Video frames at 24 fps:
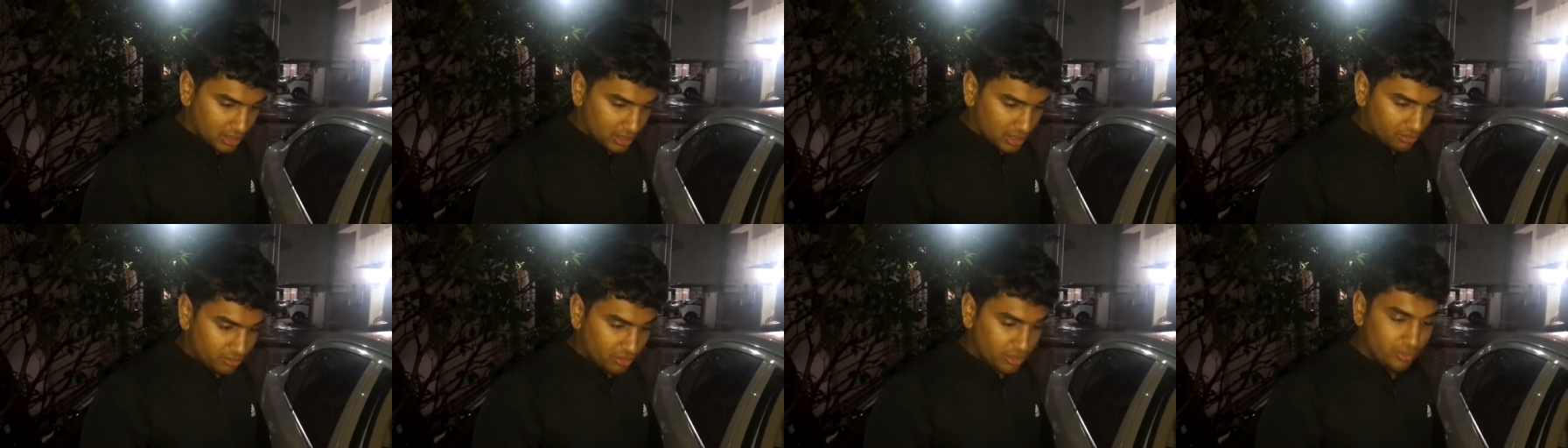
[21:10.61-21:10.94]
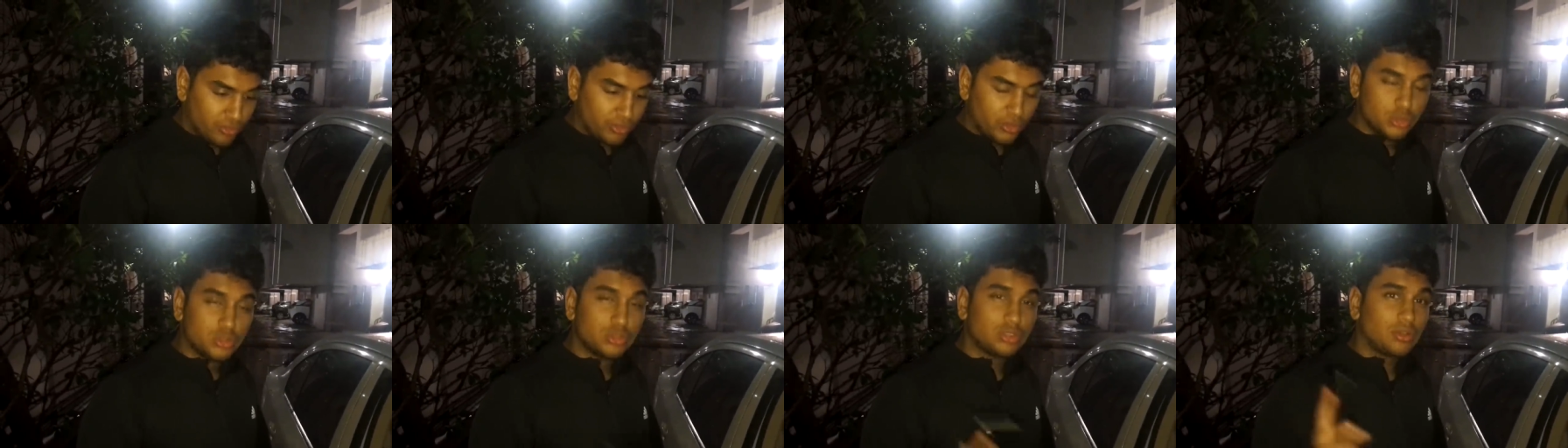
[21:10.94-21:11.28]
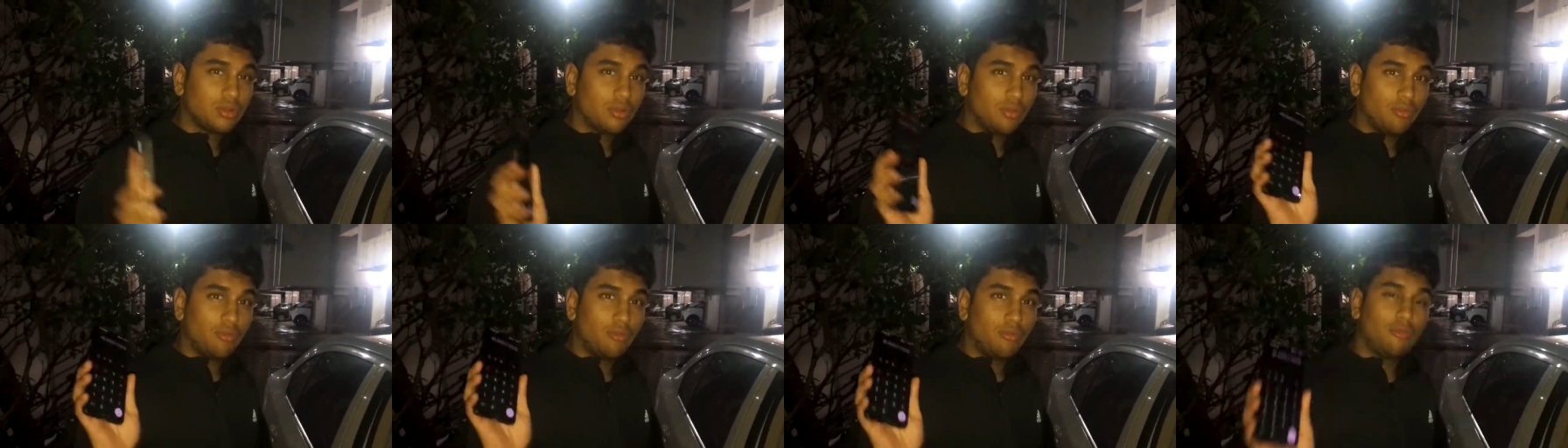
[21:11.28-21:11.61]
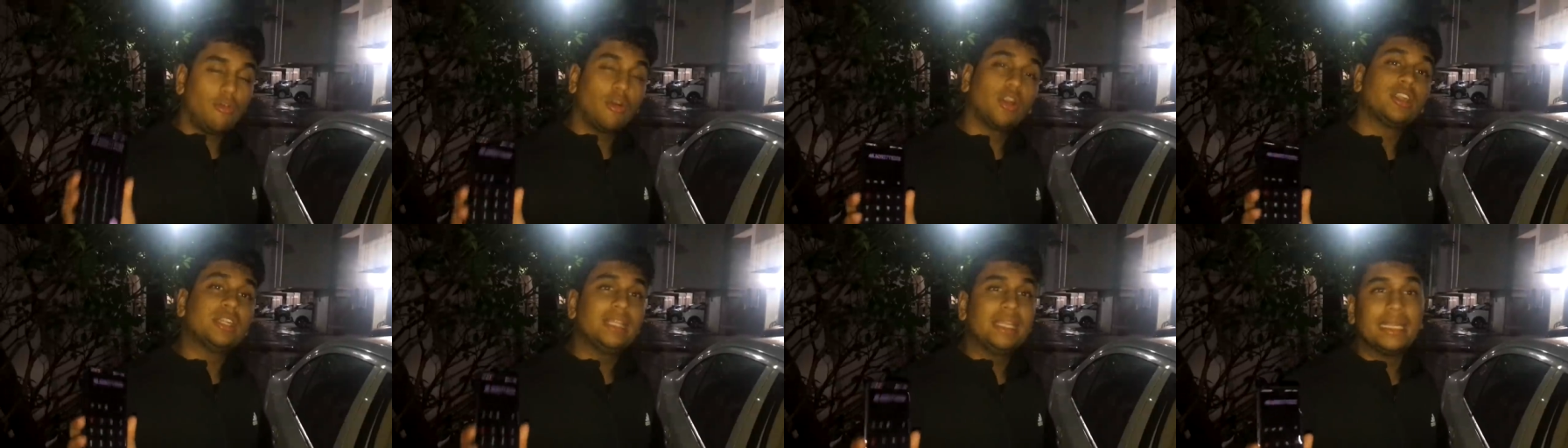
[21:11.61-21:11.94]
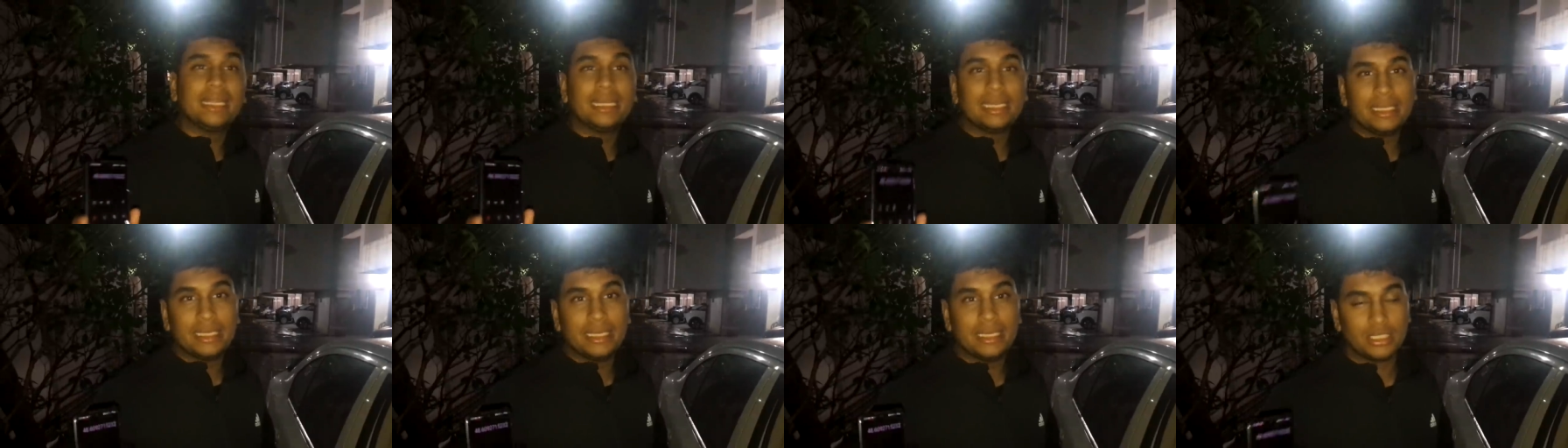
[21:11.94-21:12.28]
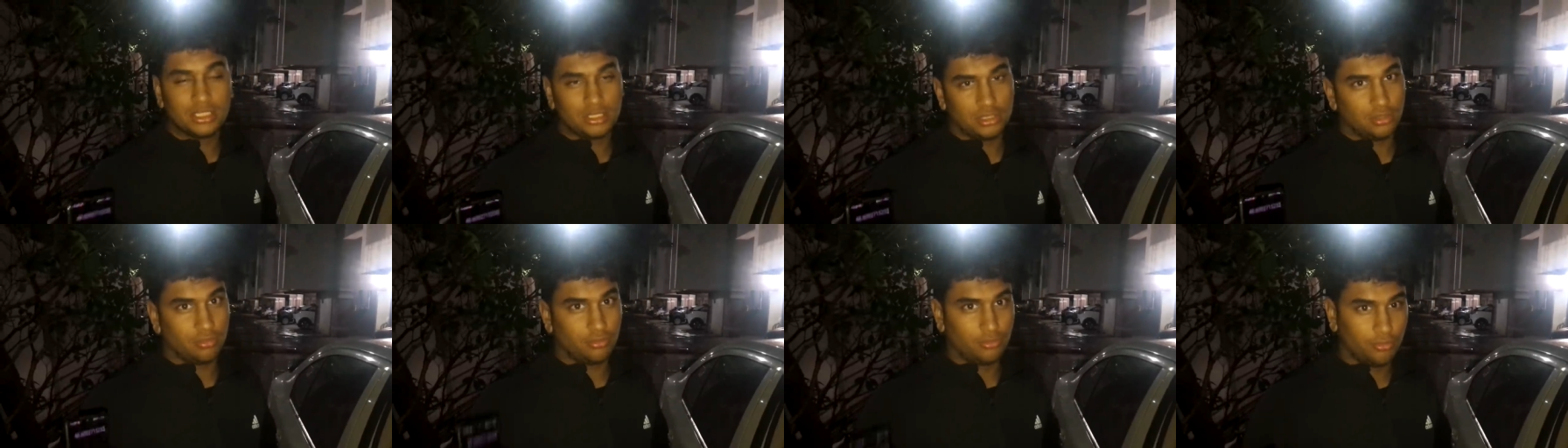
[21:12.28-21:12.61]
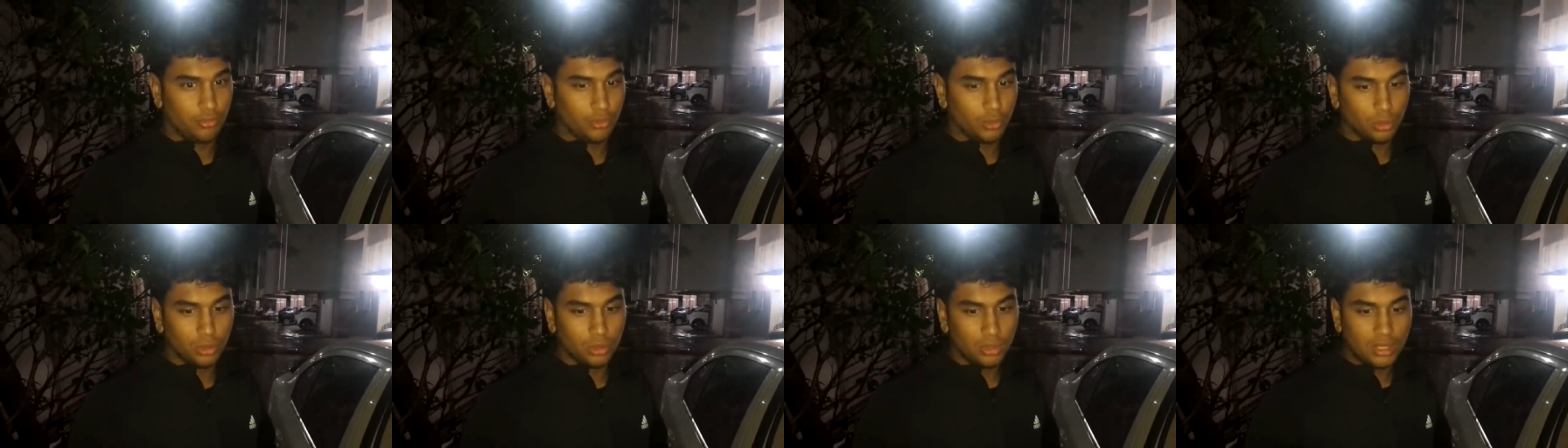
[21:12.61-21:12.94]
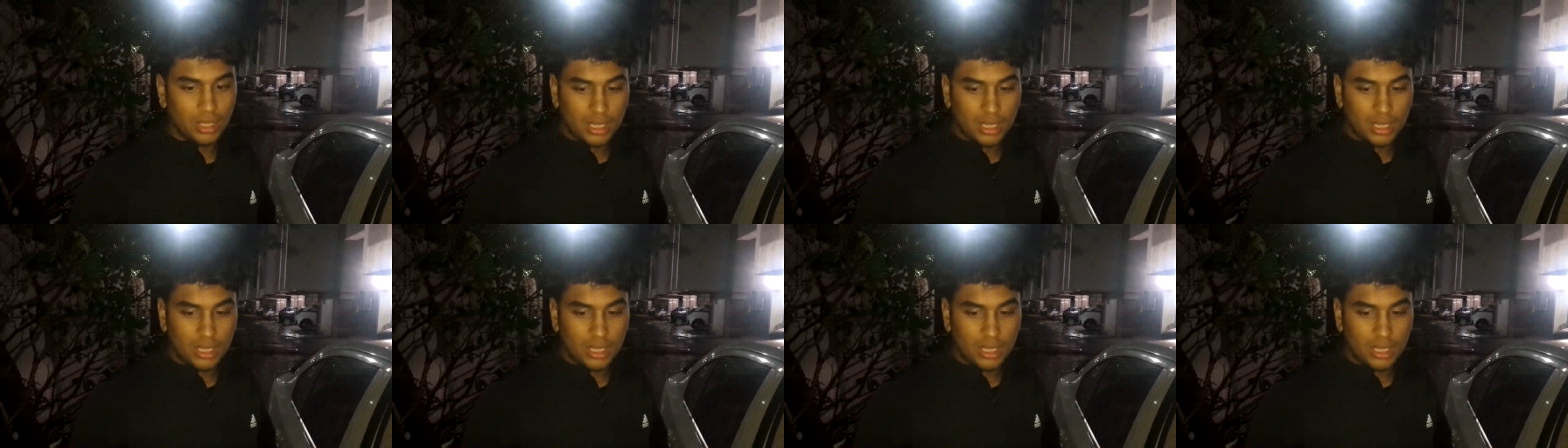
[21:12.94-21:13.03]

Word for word: we've used forty-eight liters of fuel.